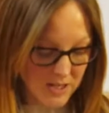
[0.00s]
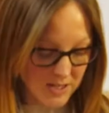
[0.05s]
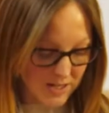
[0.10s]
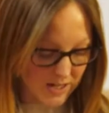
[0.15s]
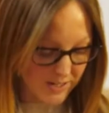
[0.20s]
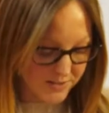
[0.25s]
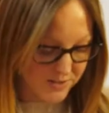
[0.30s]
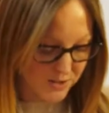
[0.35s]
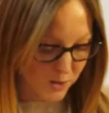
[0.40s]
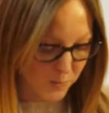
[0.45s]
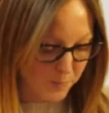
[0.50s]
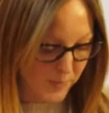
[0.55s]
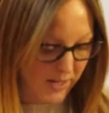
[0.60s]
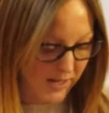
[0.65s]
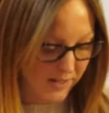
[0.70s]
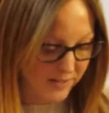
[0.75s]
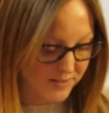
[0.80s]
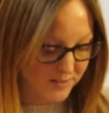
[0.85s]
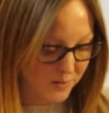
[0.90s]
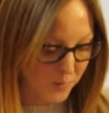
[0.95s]
as our
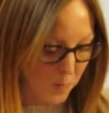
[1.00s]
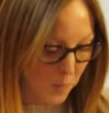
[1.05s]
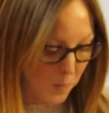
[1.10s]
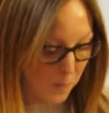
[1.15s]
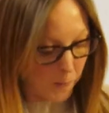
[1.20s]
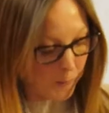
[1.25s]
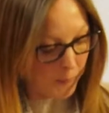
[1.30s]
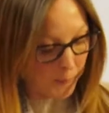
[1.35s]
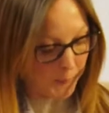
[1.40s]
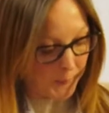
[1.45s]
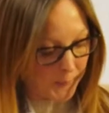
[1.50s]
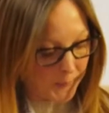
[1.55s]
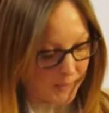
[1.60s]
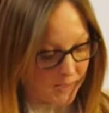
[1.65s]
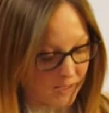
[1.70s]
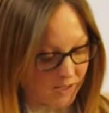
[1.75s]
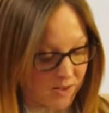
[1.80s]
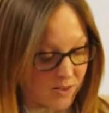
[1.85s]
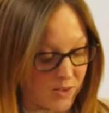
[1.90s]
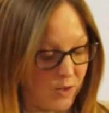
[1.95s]
base.
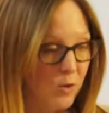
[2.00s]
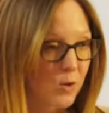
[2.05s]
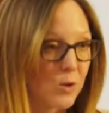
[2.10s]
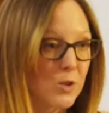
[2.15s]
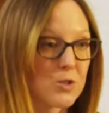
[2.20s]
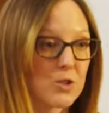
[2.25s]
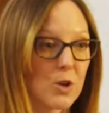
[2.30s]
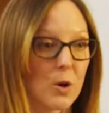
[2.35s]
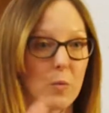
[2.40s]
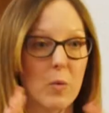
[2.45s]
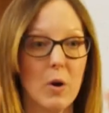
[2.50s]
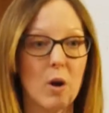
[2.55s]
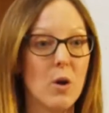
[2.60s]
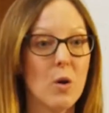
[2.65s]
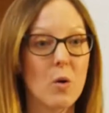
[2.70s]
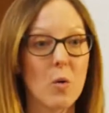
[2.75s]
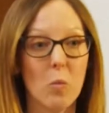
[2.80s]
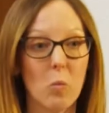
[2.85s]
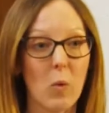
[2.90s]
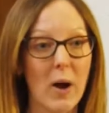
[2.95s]
There are also
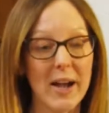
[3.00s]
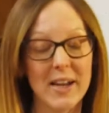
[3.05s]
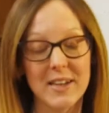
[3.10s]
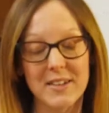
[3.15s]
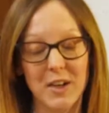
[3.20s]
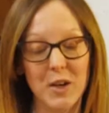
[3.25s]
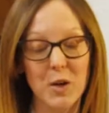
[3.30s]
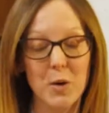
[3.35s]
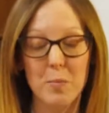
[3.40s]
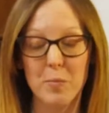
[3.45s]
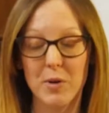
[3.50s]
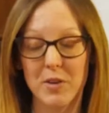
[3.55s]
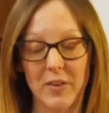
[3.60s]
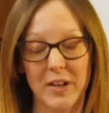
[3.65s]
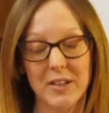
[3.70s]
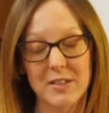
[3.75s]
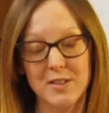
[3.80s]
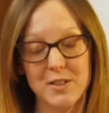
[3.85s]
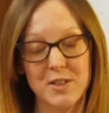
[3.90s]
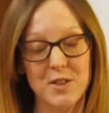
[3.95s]
wider
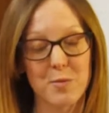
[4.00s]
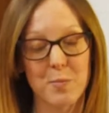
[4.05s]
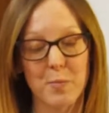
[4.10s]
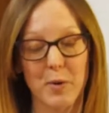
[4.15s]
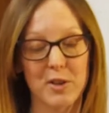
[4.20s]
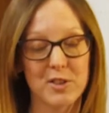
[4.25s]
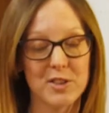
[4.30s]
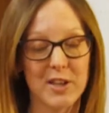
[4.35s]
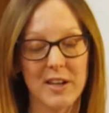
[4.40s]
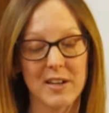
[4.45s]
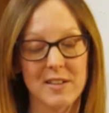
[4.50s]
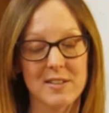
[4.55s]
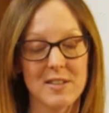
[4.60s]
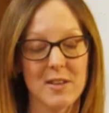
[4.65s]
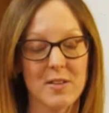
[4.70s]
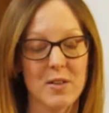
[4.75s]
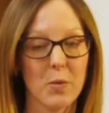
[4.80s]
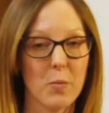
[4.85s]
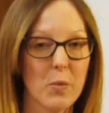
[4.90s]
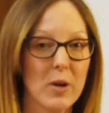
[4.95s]
preventative projects
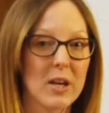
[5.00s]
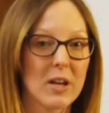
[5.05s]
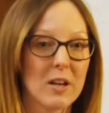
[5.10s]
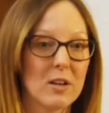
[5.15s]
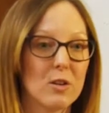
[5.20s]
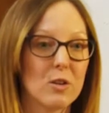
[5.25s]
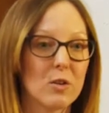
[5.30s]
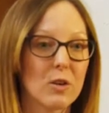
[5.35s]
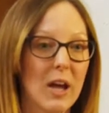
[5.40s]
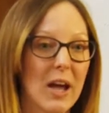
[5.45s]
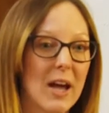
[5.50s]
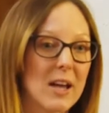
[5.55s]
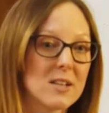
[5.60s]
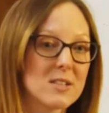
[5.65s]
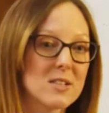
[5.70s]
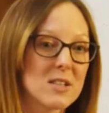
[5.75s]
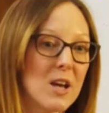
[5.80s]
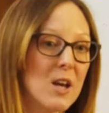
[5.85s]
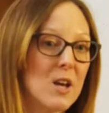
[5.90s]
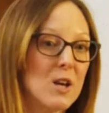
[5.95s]
that we can look
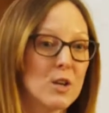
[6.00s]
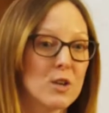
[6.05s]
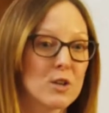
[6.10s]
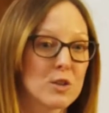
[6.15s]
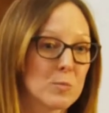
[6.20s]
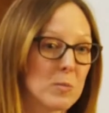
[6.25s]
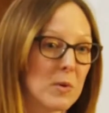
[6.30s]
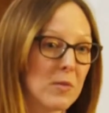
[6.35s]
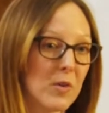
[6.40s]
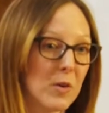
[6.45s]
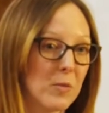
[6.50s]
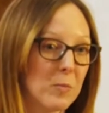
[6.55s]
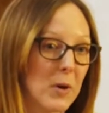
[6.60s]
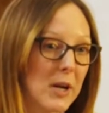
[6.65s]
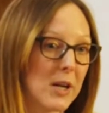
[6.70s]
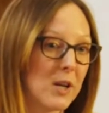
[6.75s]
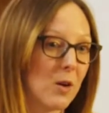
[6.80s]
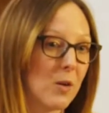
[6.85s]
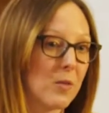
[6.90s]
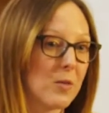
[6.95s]
at. Some of you
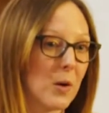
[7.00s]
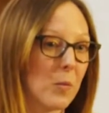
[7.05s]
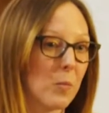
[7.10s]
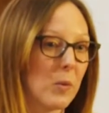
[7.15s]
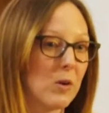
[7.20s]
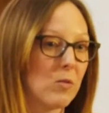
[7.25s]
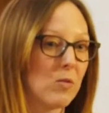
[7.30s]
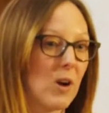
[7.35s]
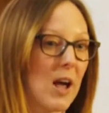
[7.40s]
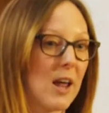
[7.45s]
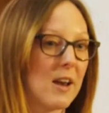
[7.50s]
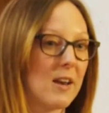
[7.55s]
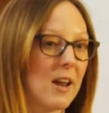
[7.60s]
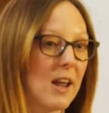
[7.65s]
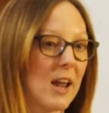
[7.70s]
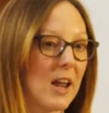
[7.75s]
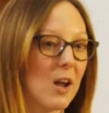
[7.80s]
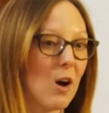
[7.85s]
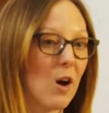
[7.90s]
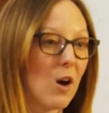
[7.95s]
may know that we ran
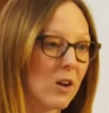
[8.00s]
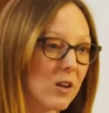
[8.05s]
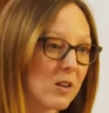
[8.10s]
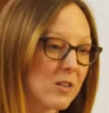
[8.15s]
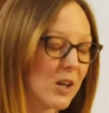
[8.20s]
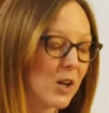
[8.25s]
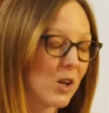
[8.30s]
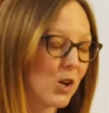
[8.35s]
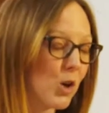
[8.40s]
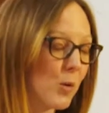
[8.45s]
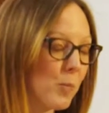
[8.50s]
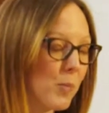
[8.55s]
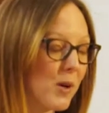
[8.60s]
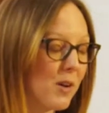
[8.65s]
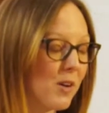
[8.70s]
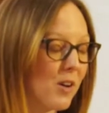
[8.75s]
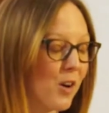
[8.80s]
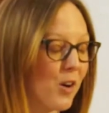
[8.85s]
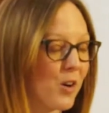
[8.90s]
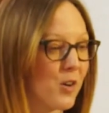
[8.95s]
a holiday club
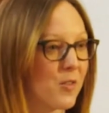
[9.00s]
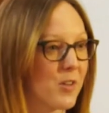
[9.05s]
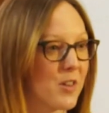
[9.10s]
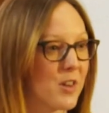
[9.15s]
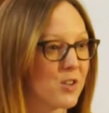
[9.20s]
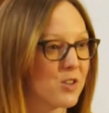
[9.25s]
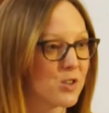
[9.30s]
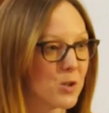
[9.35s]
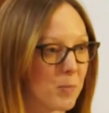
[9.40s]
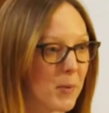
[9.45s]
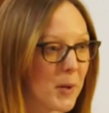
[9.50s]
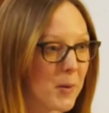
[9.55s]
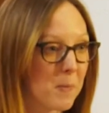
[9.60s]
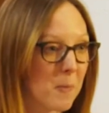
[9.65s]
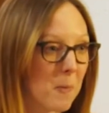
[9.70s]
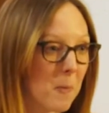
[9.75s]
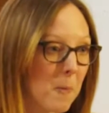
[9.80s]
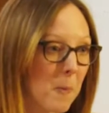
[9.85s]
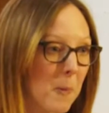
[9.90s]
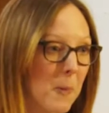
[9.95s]
over the summer
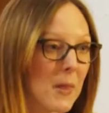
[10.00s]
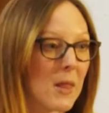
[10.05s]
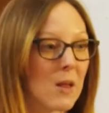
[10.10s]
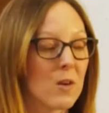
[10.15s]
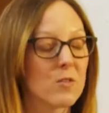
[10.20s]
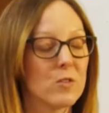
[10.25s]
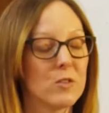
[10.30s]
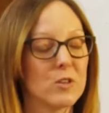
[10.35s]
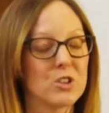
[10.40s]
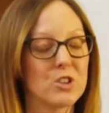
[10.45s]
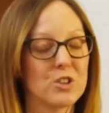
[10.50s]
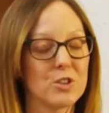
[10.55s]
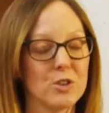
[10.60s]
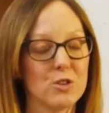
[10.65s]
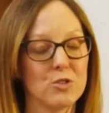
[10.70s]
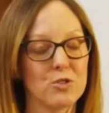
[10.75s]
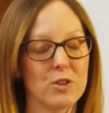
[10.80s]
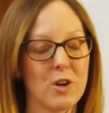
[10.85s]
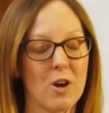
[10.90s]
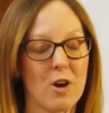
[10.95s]
for
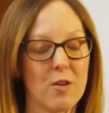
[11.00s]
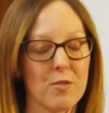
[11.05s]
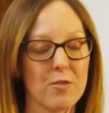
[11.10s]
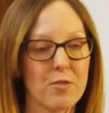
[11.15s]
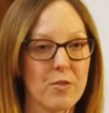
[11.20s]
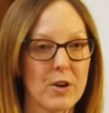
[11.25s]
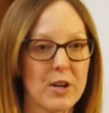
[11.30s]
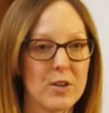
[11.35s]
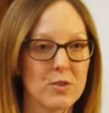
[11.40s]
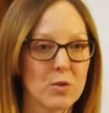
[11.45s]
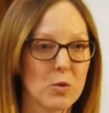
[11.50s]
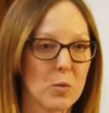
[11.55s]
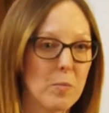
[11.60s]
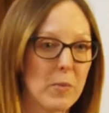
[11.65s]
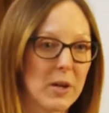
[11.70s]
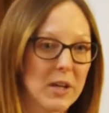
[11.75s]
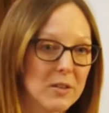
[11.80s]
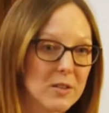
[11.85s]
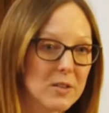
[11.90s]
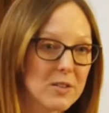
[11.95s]
children on free school
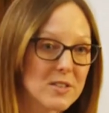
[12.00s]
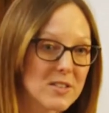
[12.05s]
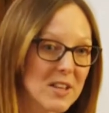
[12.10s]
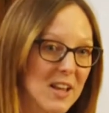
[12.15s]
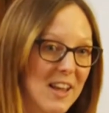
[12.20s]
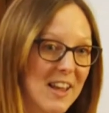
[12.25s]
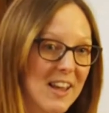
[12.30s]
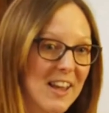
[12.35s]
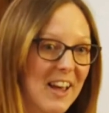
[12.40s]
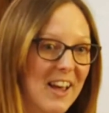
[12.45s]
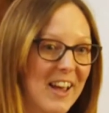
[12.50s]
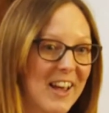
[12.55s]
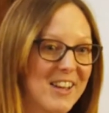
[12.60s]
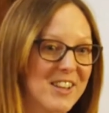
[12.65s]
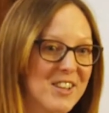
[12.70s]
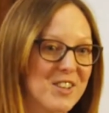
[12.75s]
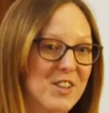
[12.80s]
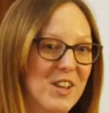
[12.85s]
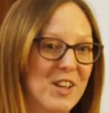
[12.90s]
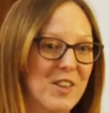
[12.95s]
meals
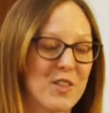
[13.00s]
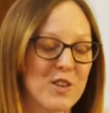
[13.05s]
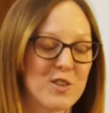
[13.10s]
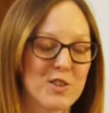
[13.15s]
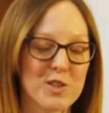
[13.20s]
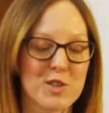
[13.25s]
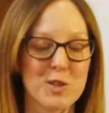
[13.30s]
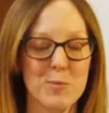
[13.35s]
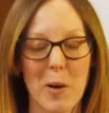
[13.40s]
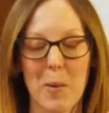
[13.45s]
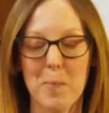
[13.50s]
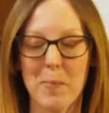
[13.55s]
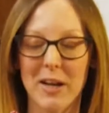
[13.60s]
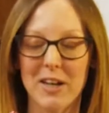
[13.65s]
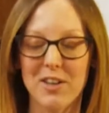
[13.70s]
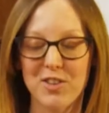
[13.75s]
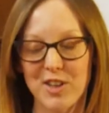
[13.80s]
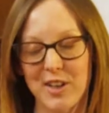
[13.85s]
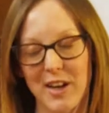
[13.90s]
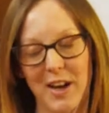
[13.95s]
and in the Just About
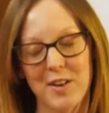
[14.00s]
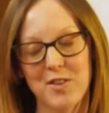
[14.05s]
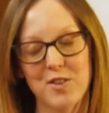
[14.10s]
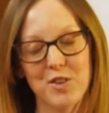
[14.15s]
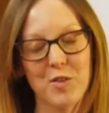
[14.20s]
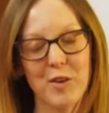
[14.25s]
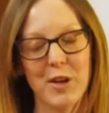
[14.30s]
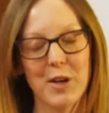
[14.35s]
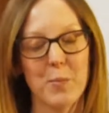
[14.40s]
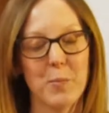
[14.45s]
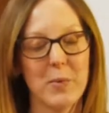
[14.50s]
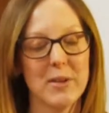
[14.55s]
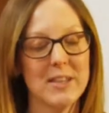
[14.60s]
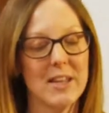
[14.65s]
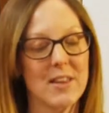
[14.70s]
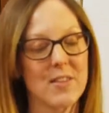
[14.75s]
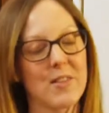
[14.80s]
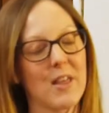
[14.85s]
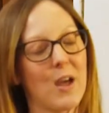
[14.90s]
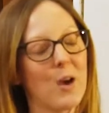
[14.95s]
Managing category, and we
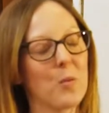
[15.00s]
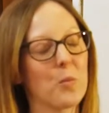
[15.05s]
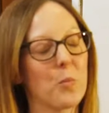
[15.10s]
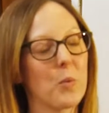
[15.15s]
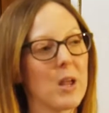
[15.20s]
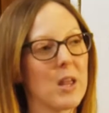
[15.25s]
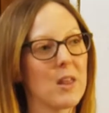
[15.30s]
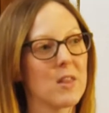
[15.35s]
did that